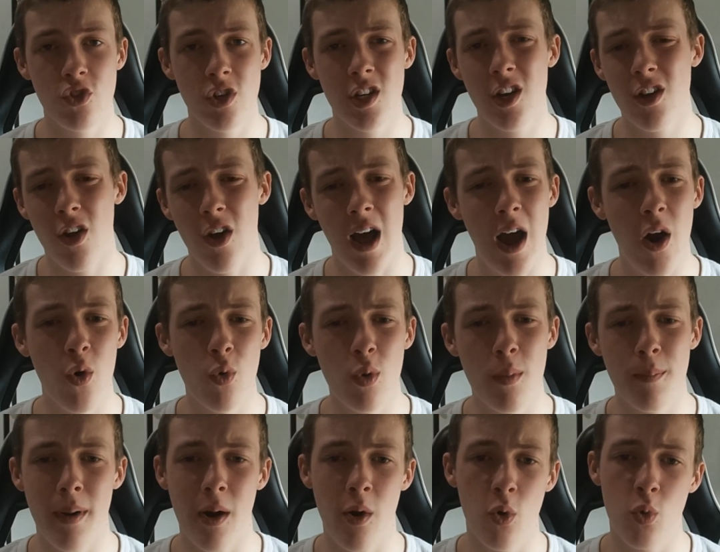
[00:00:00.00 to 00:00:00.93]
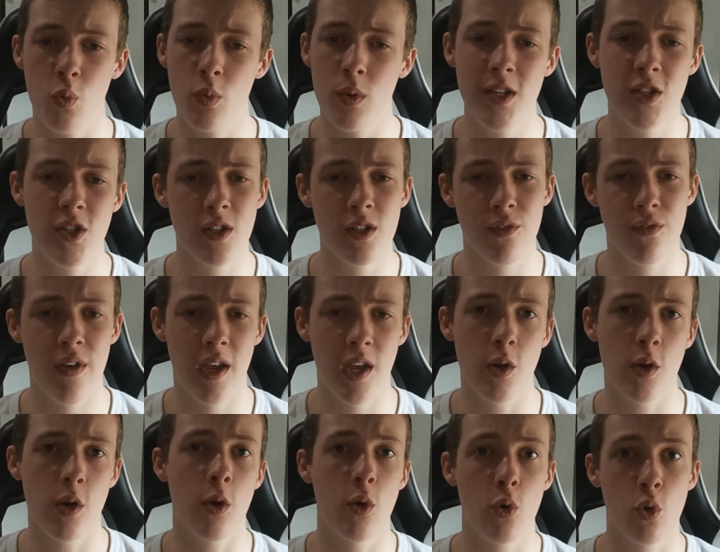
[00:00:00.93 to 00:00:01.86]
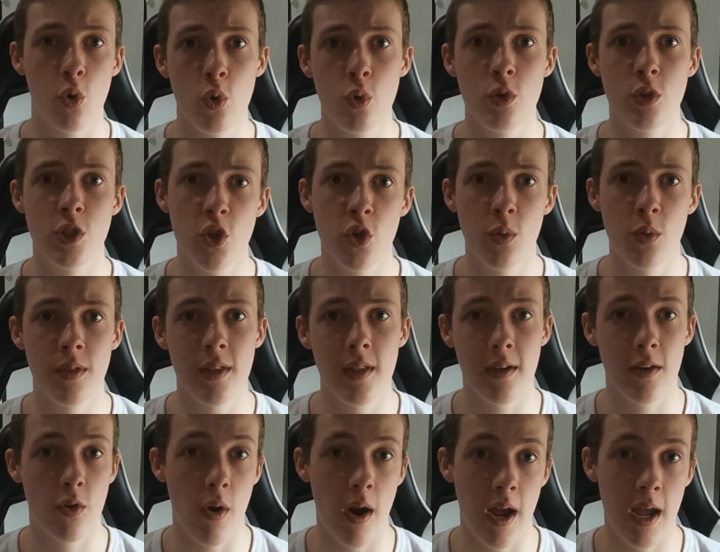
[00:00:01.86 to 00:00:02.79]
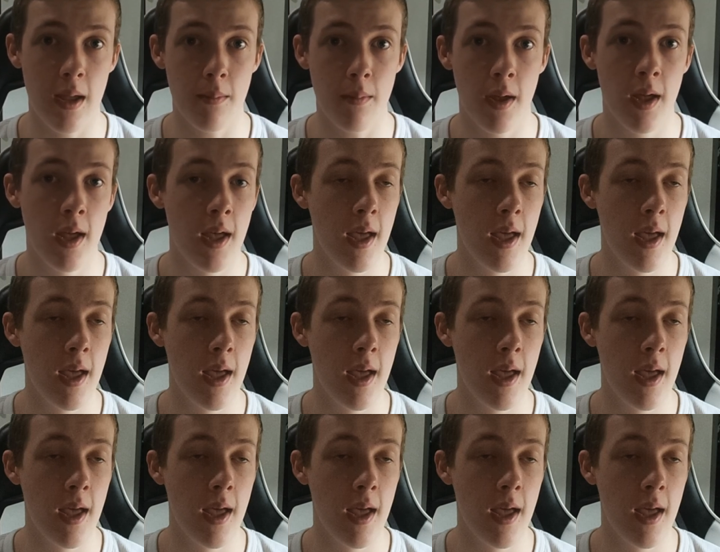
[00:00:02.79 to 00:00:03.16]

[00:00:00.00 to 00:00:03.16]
No, how about we just figure out who's doing the crime